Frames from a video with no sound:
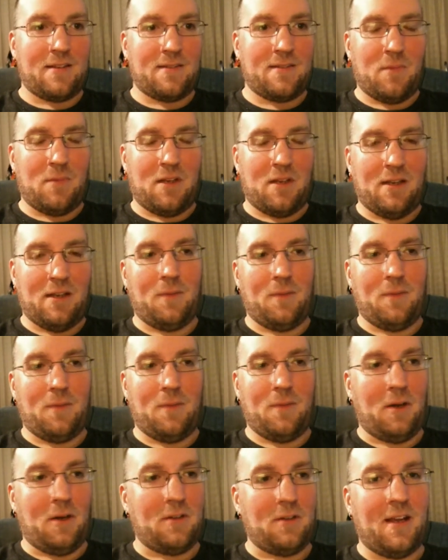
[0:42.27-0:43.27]
but
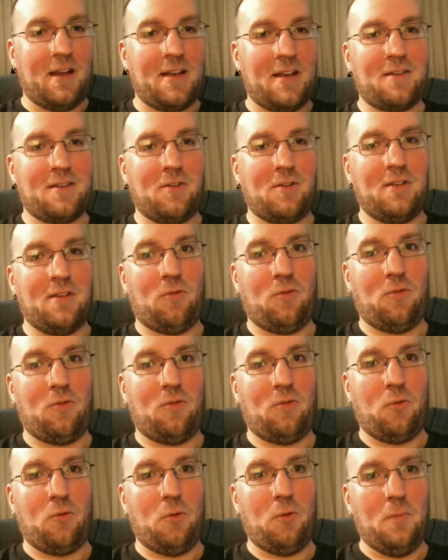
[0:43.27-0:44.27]
apparently I couldn't see it
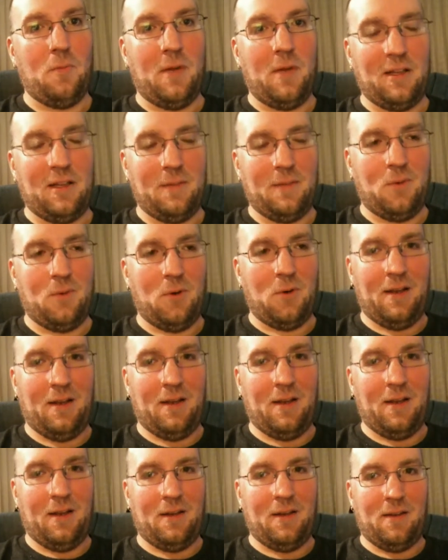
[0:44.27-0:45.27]
through my clipboard
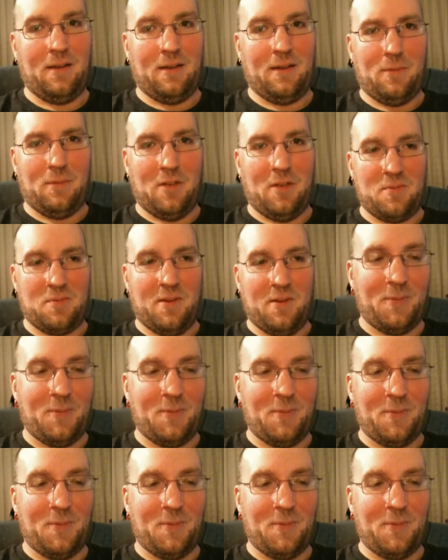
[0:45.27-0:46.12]
and in the pitch black,